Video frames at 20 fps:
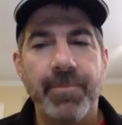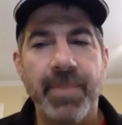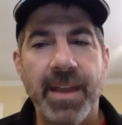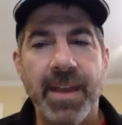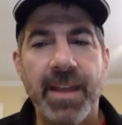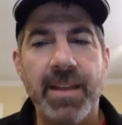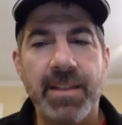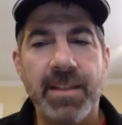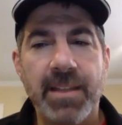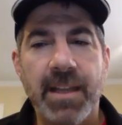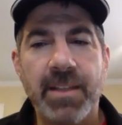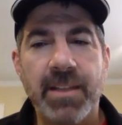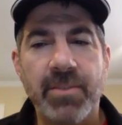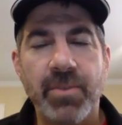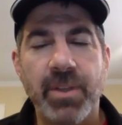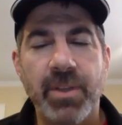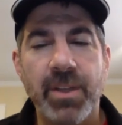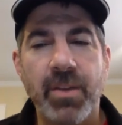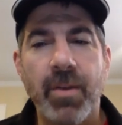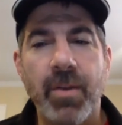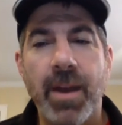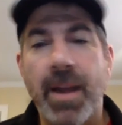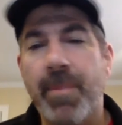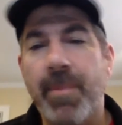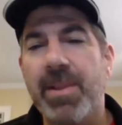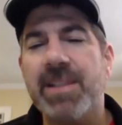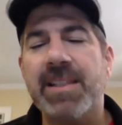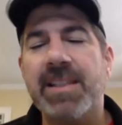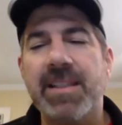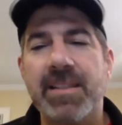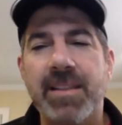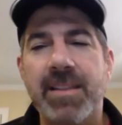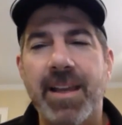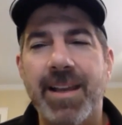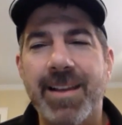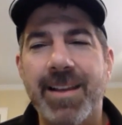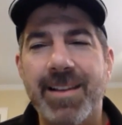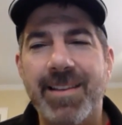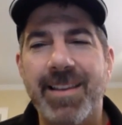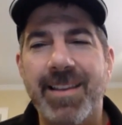That's really great. I mean, listen,
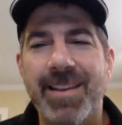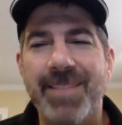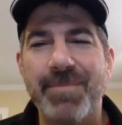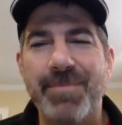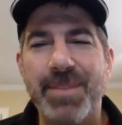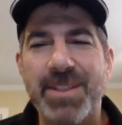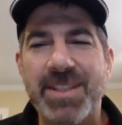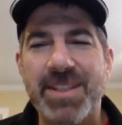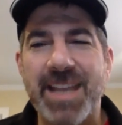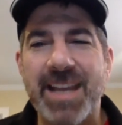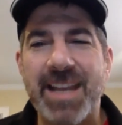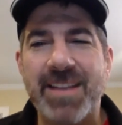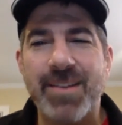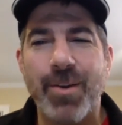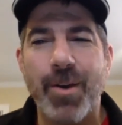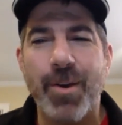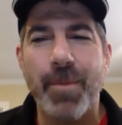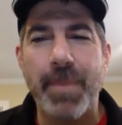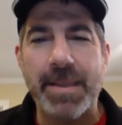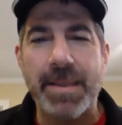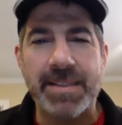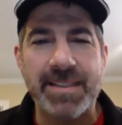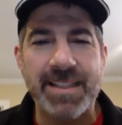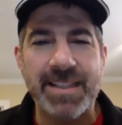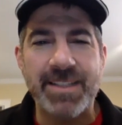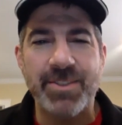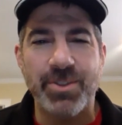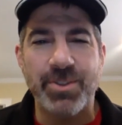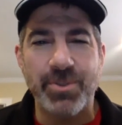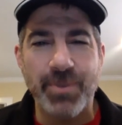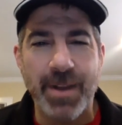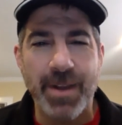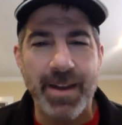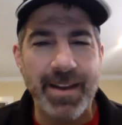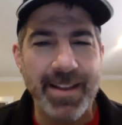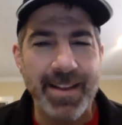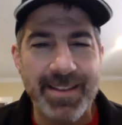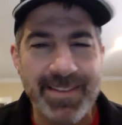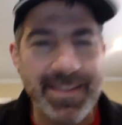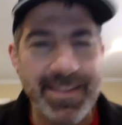the mistakes are our best teachers,
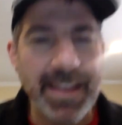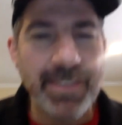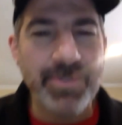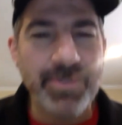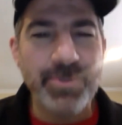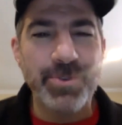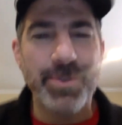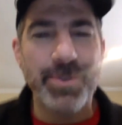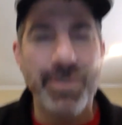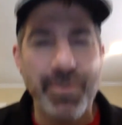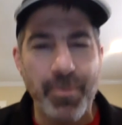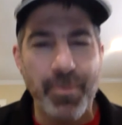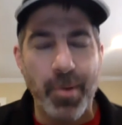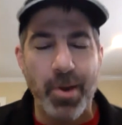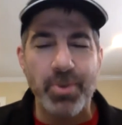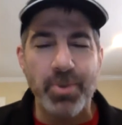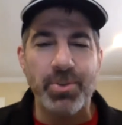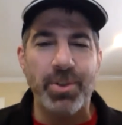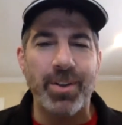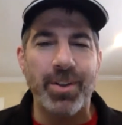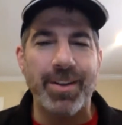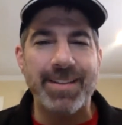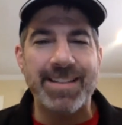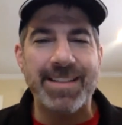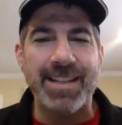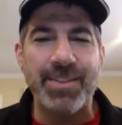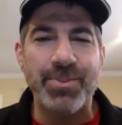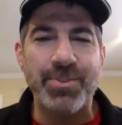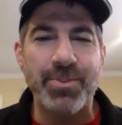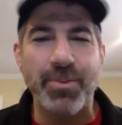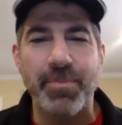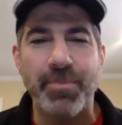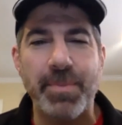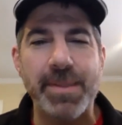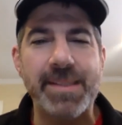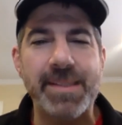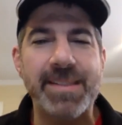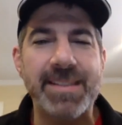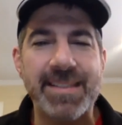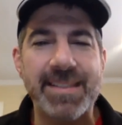right? That's true of martial arts. That's true of
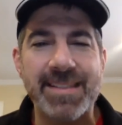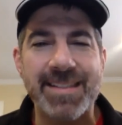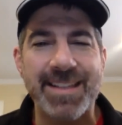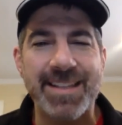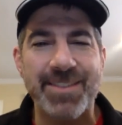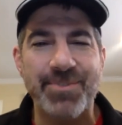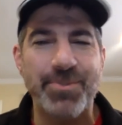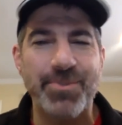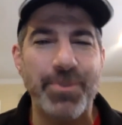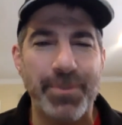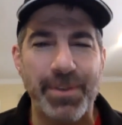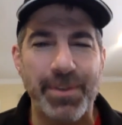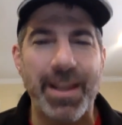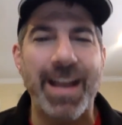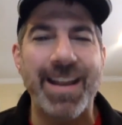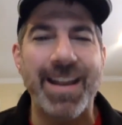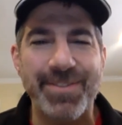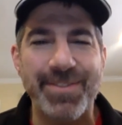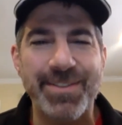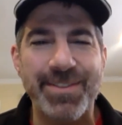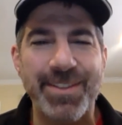business. That's true of life.